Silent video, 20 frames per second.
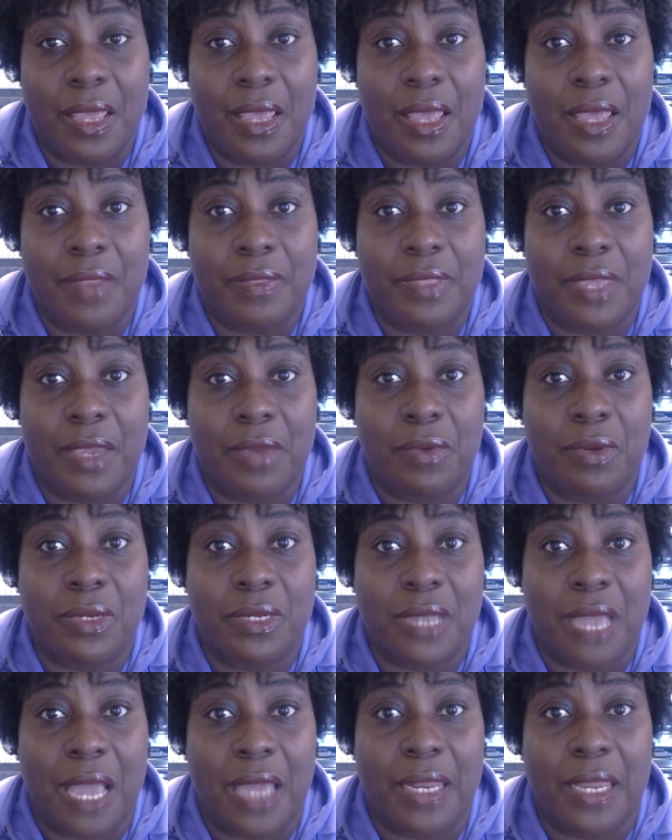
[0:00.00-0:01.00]
They
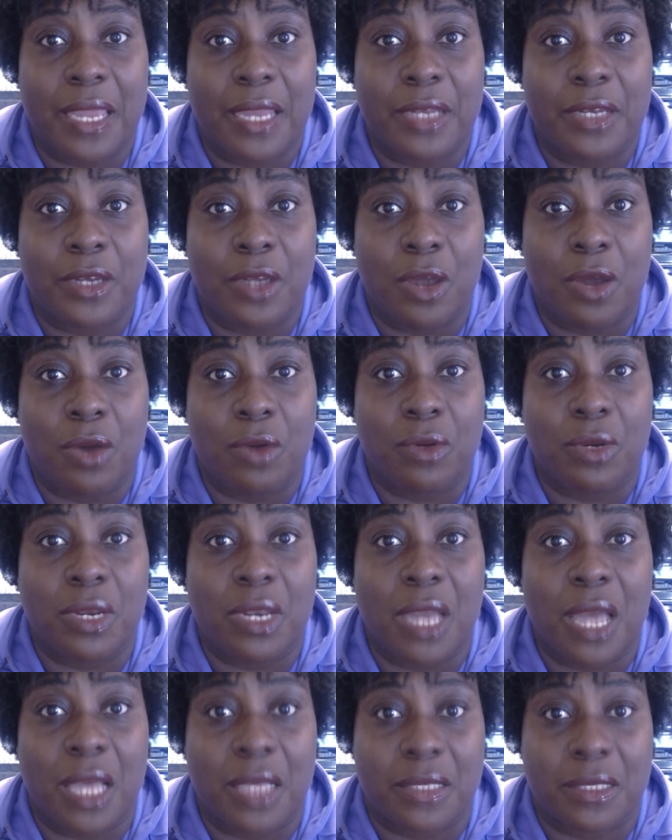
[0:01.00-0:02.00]
would not have known
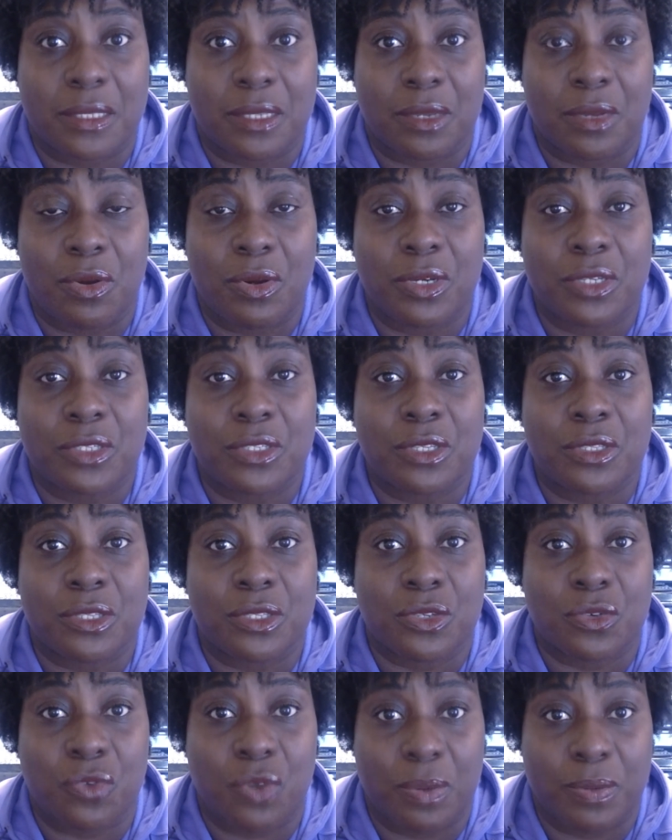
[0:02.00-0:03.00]
lust, according to the
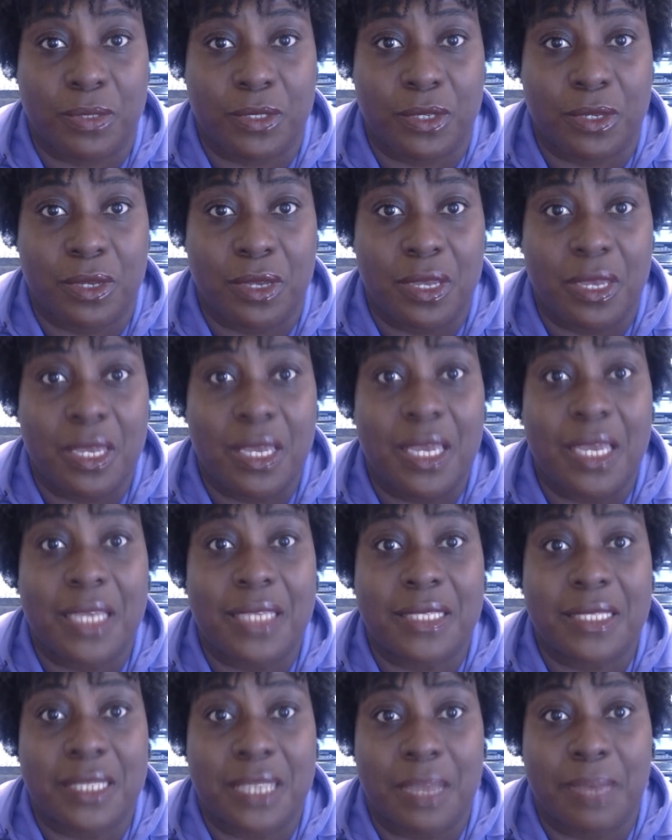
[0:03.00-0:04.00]
scripture,
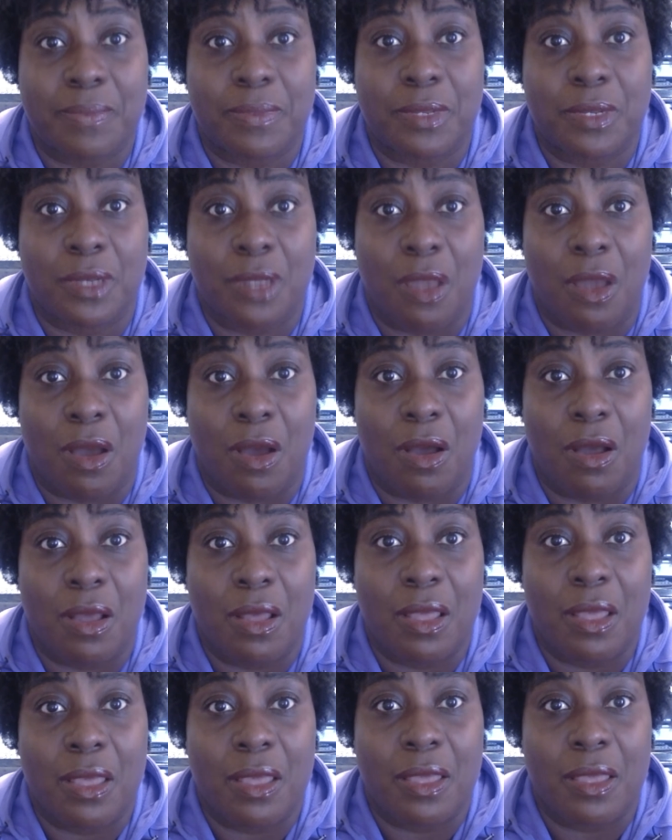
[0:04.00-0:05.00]
except the
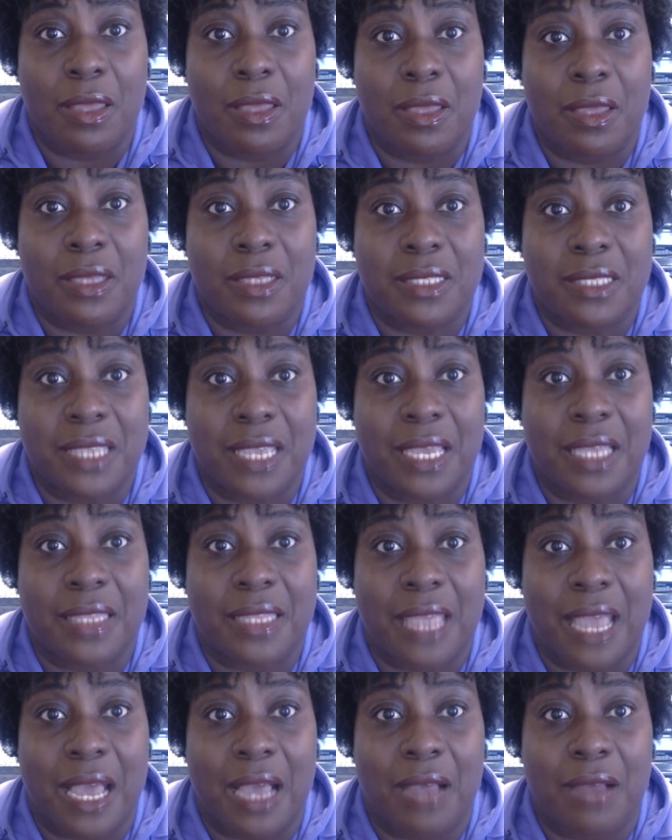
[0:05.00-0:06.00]
law said,
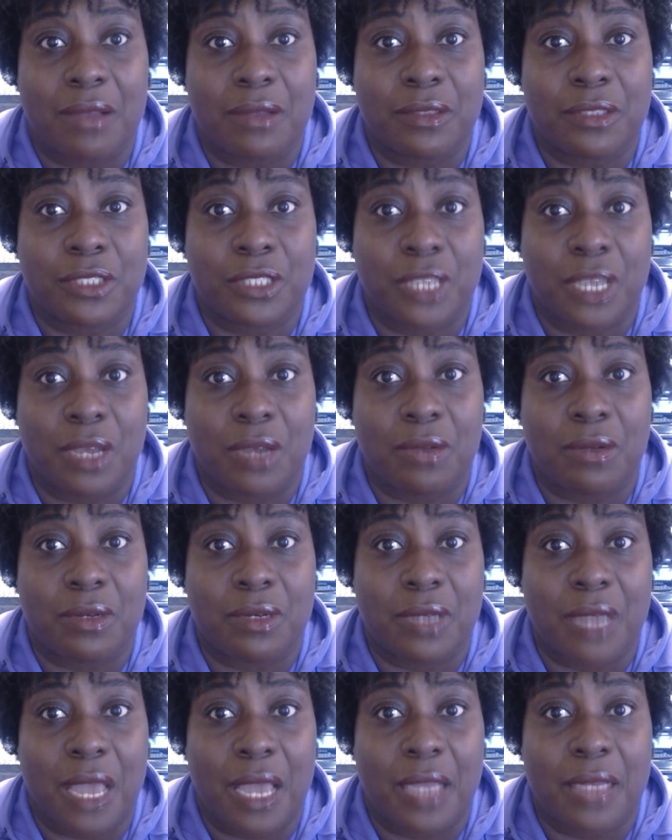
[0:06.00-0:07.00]
thou shalt
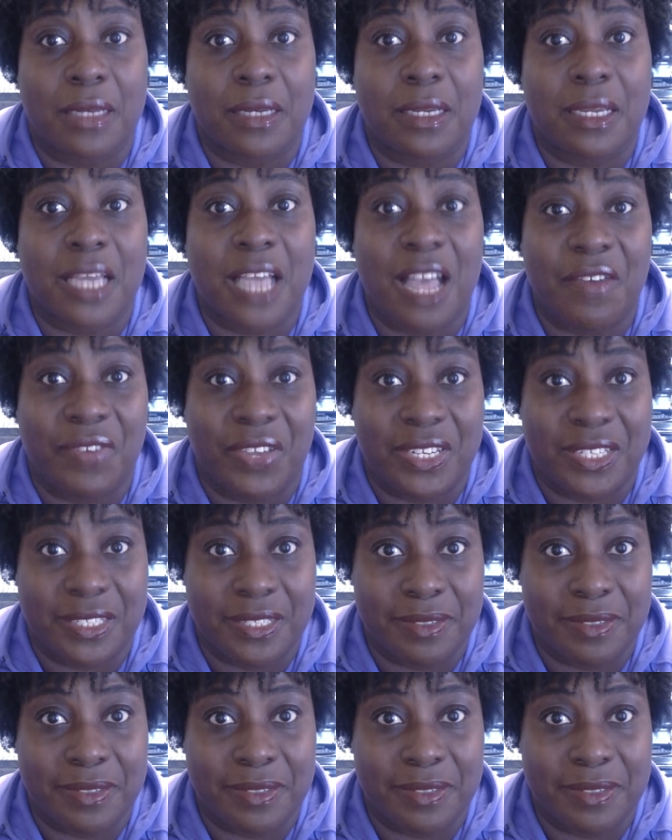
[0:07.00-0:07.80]
not covet.